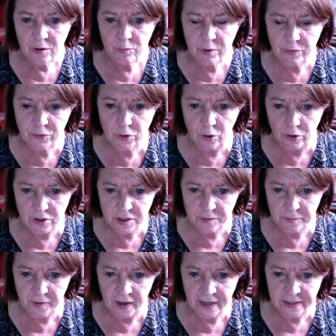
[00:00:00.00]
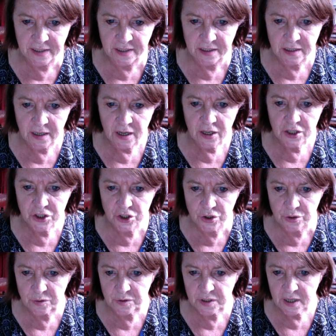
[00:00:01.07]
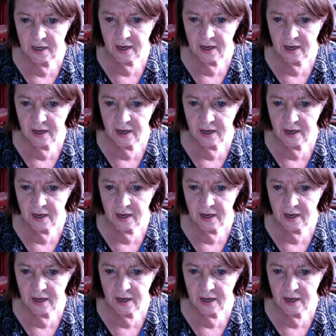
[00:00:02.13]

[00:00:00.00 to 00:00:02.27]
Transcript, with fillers: We've got to find it. Jute,